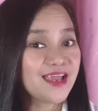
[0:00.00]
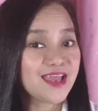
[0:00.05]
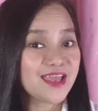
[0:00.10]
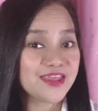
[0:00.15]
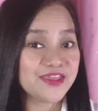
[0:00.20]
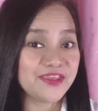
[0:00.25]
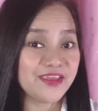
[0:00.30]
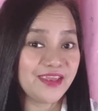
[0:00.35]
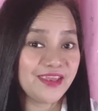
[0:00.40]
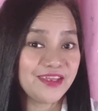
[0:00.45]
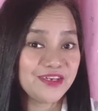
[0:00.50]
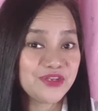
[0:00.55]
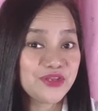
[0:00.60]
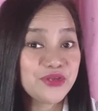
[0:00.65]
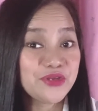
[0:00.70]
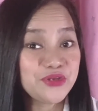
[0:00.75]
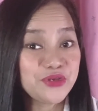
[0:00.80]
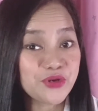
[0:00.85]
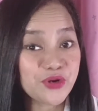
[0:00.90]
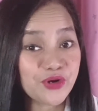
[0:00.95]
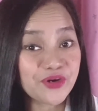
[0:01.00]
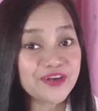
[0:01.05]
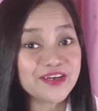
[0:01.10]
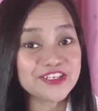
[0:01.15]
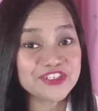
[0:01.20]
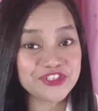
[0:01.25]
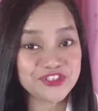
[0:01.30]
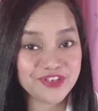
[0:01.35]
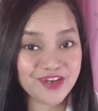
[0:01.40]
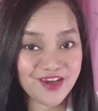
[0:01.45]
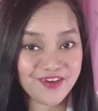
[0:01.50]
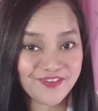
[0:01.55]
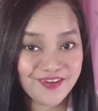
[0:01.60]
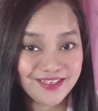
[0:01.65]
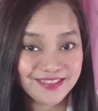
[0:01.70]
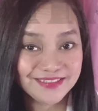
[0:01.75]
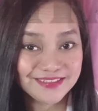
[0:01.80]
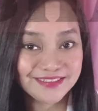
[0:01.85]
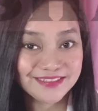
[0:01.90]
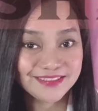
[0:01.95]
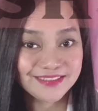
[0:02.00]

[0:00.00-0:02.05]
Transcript: then you're a sharent.